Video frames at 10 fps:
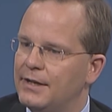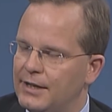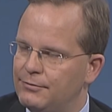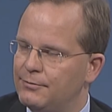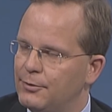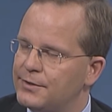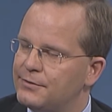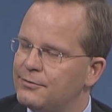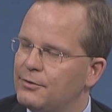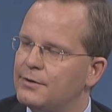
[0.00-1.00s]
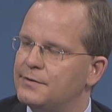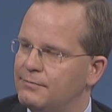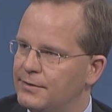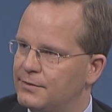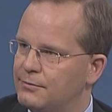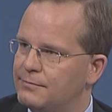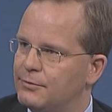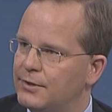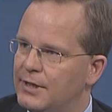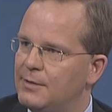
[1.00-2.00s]
If it works, of course, the West Coast
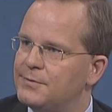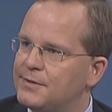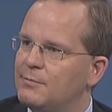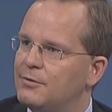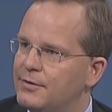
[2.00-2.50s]
would keep some